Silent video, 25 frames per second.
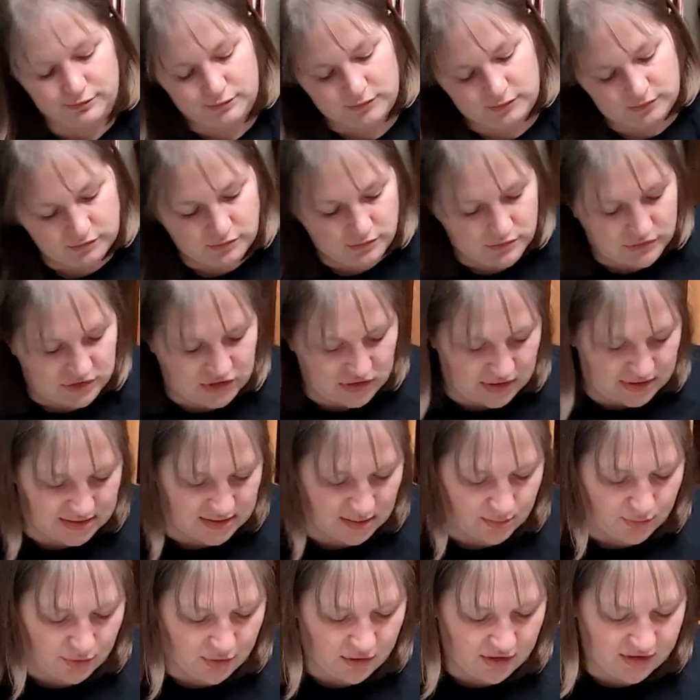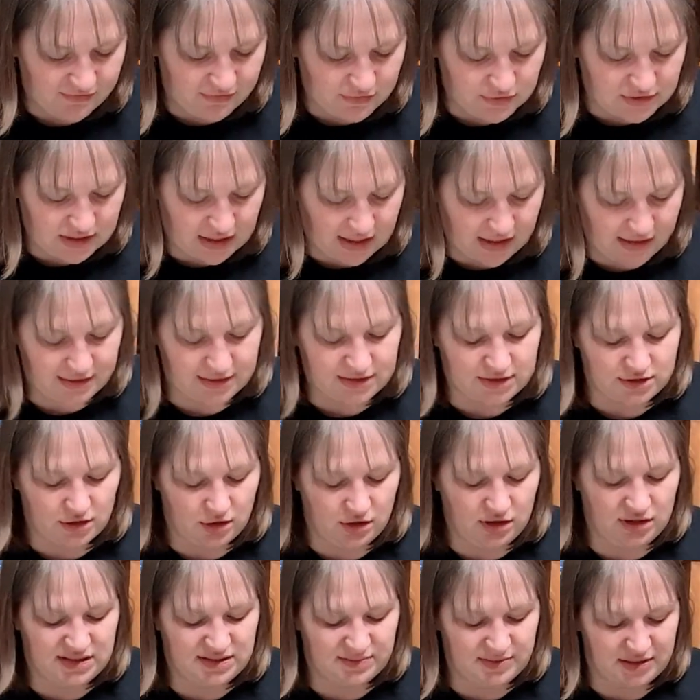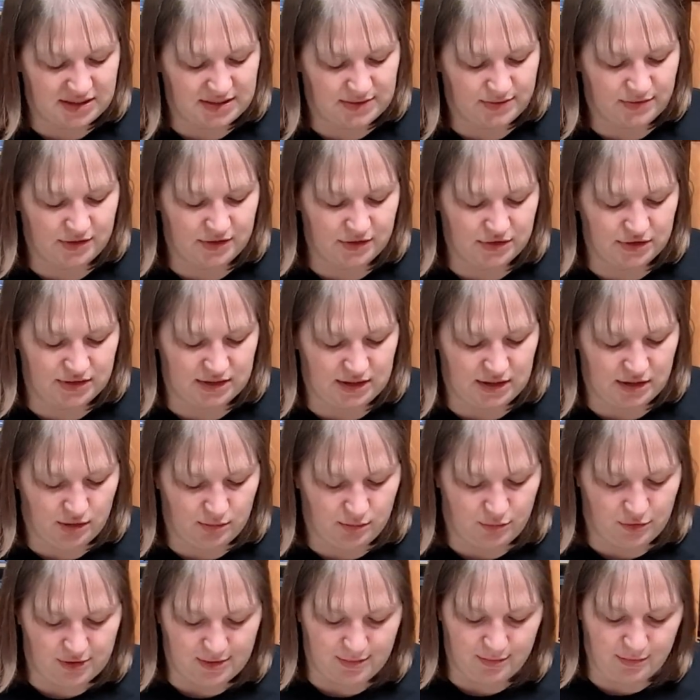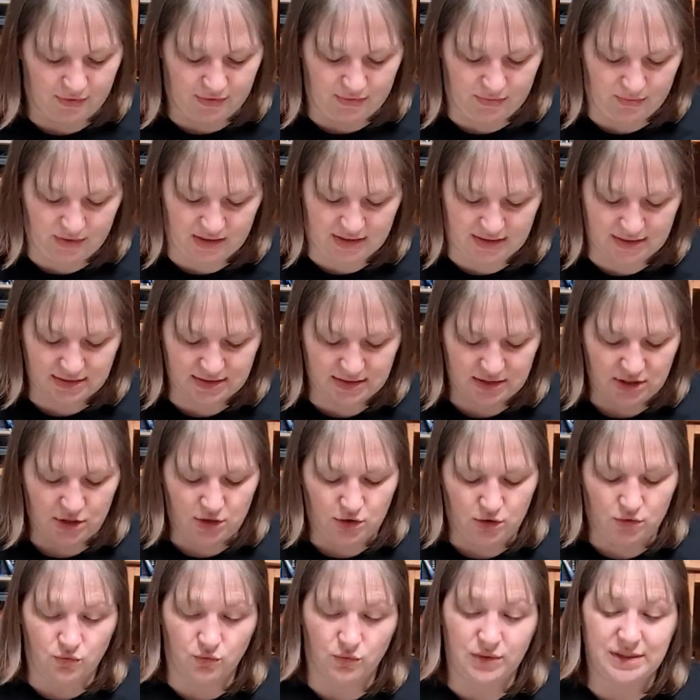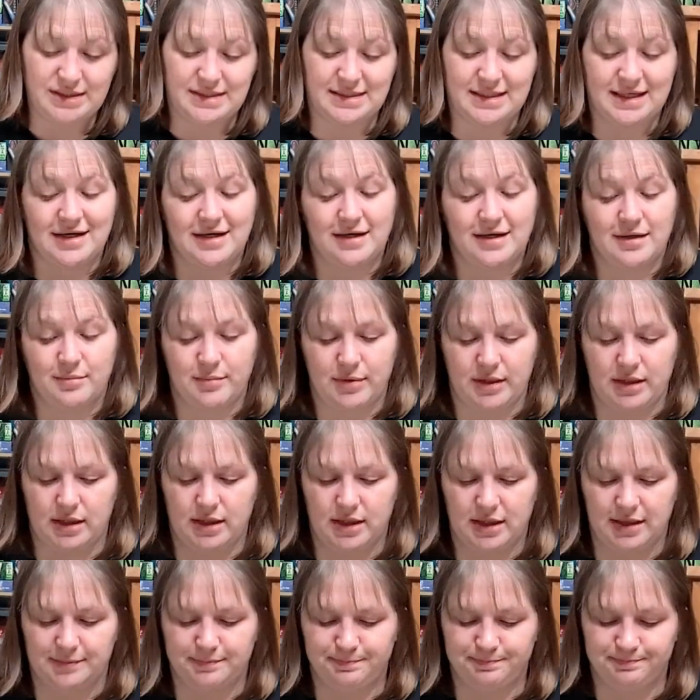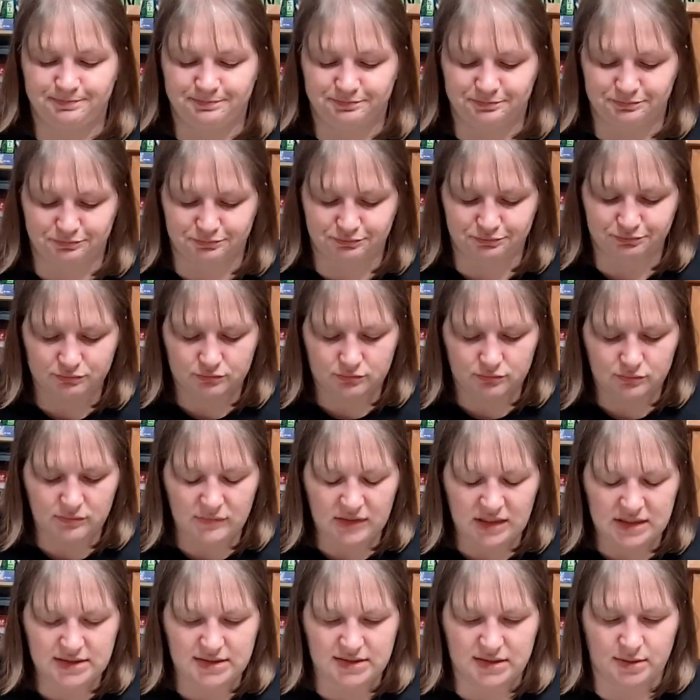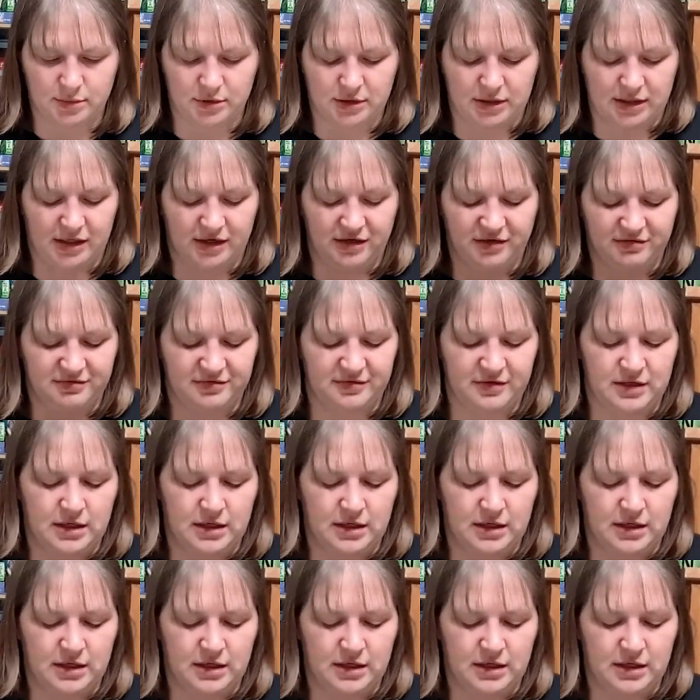So that's simple. If you tie on the starting space where there's an arrow pointing both ways, reset and play again. Simple enough.